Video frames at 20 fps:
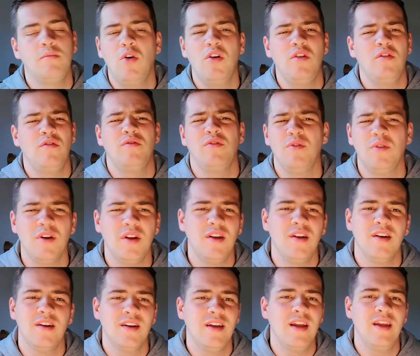
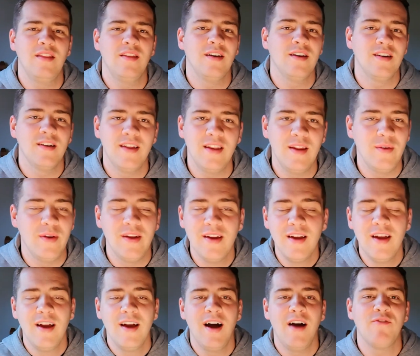0.48, I hate that. Anyway,
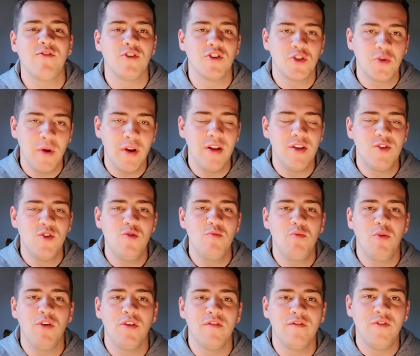I've got
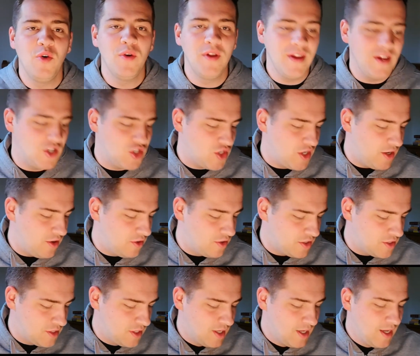22.48
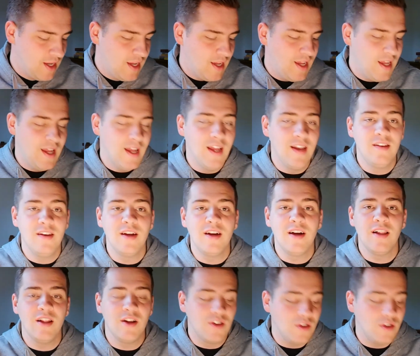shares in Nikola